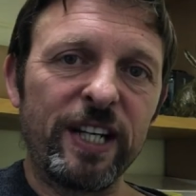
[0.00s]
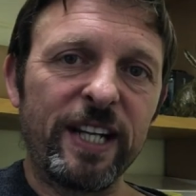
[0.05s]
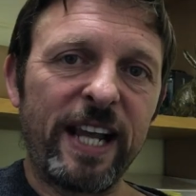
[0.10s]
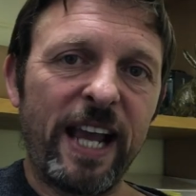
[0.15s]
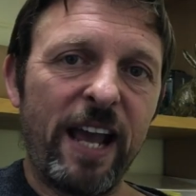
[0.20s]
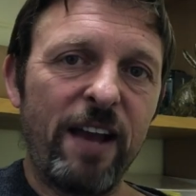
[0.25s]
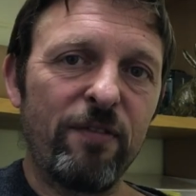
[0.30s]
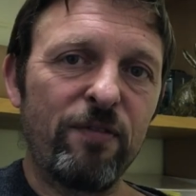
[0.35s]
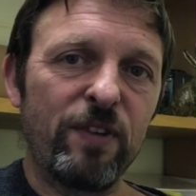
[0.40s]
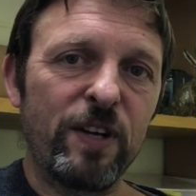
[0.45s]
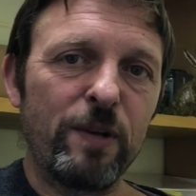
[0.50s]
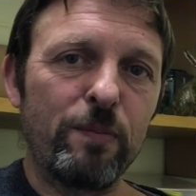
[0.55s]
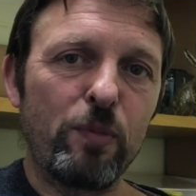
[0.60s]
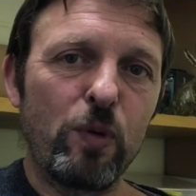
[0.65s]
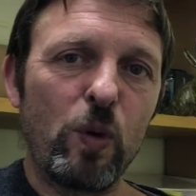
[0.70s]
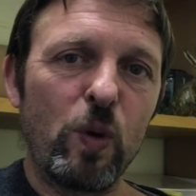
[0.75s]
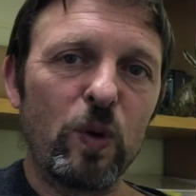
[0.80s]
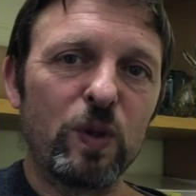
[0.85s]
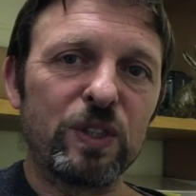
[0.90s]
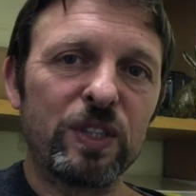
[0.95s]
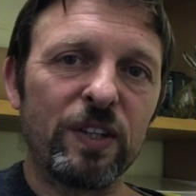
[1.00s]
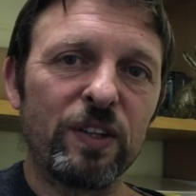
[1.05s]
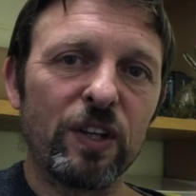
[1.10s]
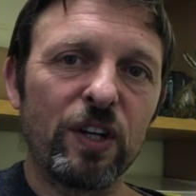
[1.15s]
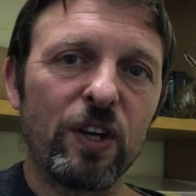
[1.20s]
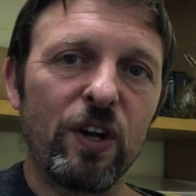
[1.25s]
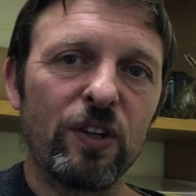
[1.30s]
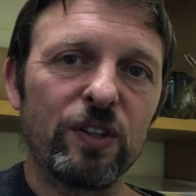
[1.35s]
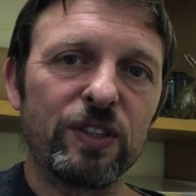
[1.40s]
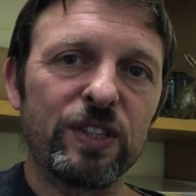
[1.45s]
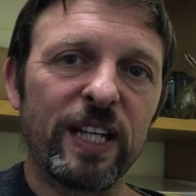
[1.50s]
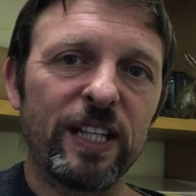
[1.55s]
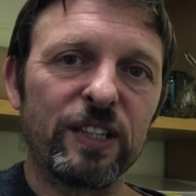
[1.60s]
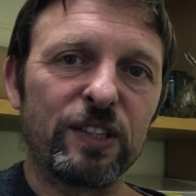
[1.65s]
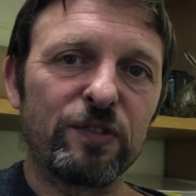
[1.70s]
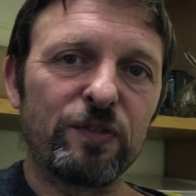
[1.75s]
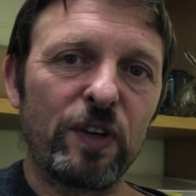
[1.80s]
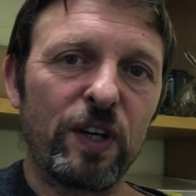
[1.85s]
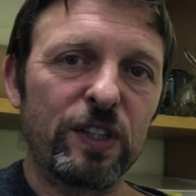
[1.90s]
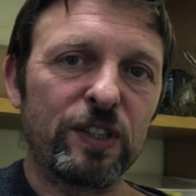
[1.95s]
carefully pours in the
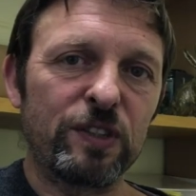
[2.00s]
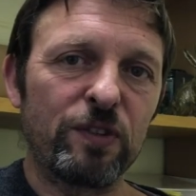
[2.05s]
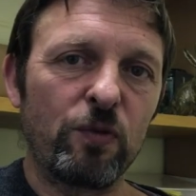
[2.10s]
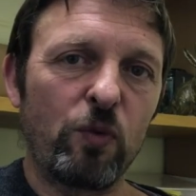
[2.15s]
contents first